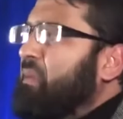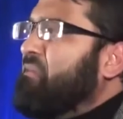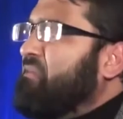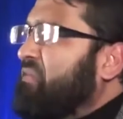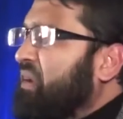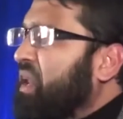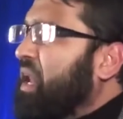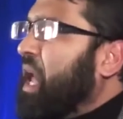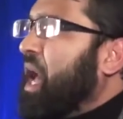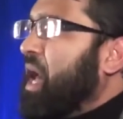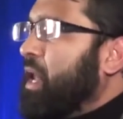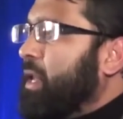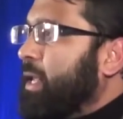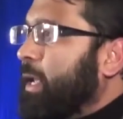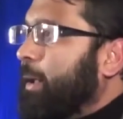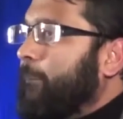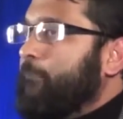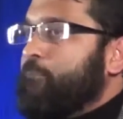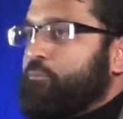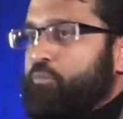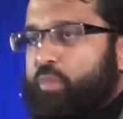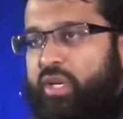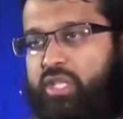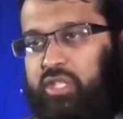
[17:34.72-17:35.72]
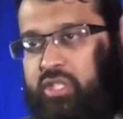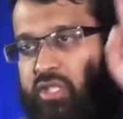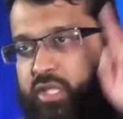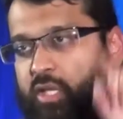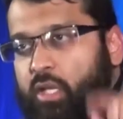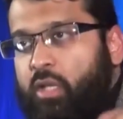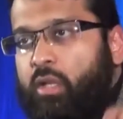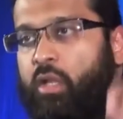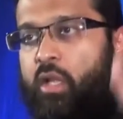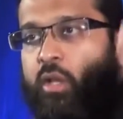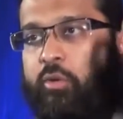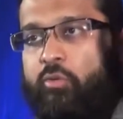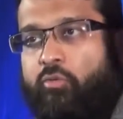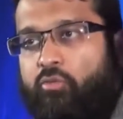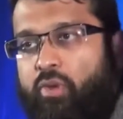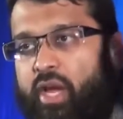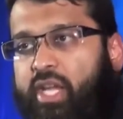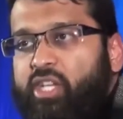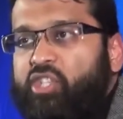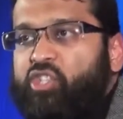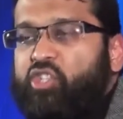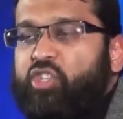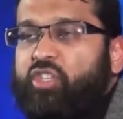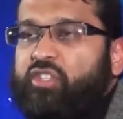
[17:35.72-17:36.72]
bit fanatic, but still
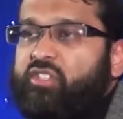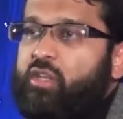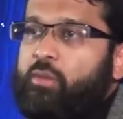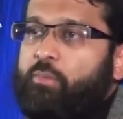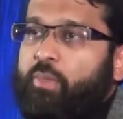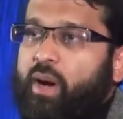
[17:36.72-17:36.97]
righteous